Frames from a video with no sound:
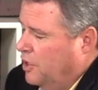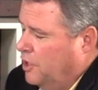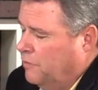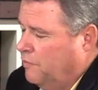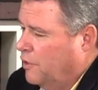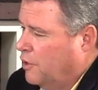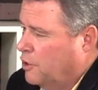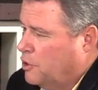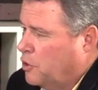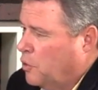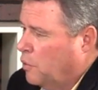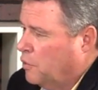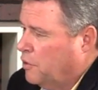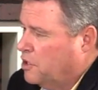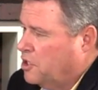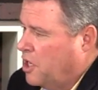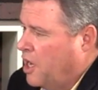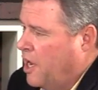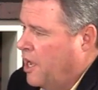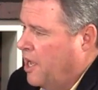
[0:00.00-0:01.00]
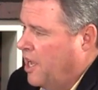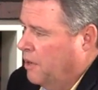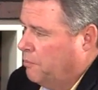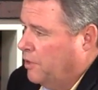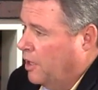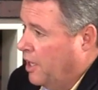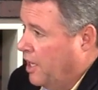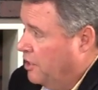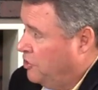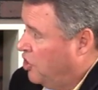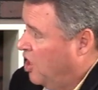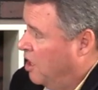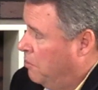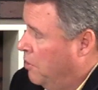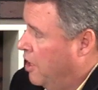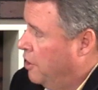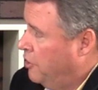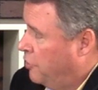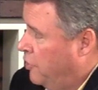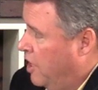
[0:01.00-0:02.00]
Even as old as I am, the last time
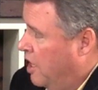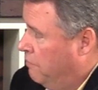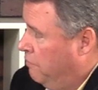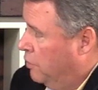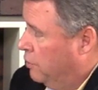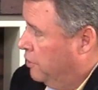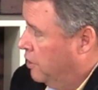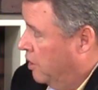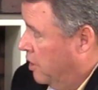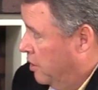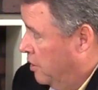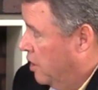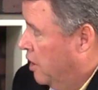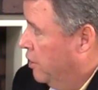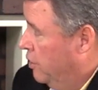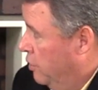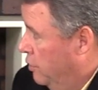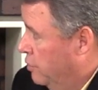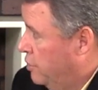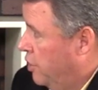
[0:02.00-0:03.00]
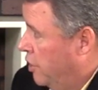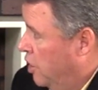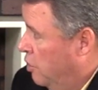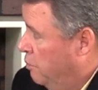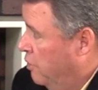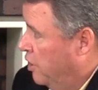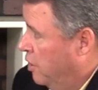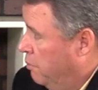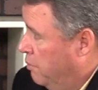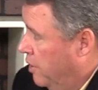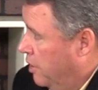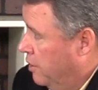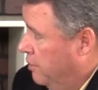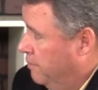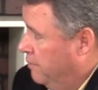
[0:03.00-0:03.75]
I traveled, I used Airbnb.